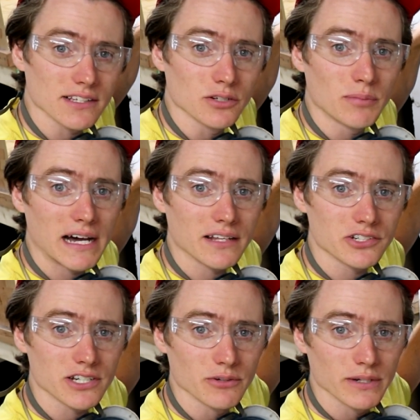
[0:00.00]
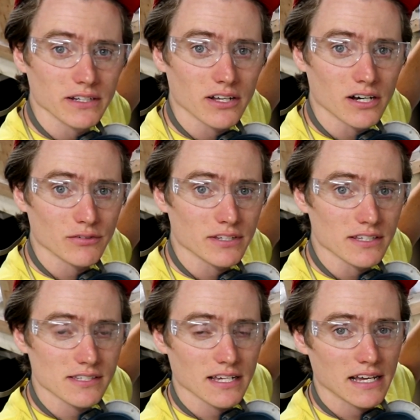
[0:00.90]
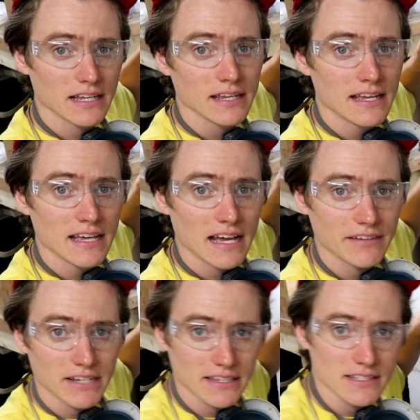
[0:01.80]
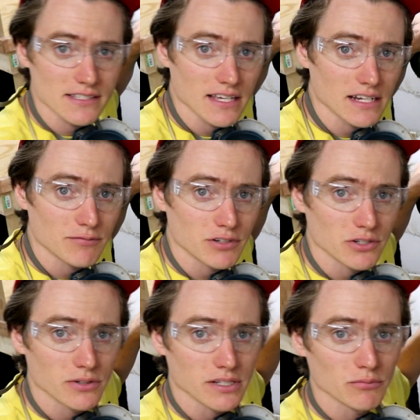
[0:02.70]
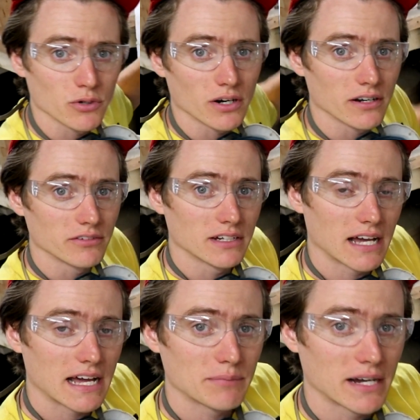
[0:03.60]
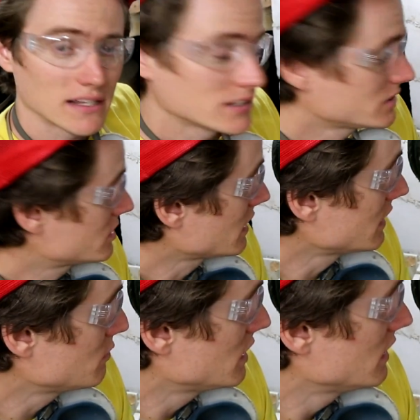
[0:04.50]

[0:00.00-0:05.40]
little polishing wheel off to the side. I've got this set up for doing more of a high polish type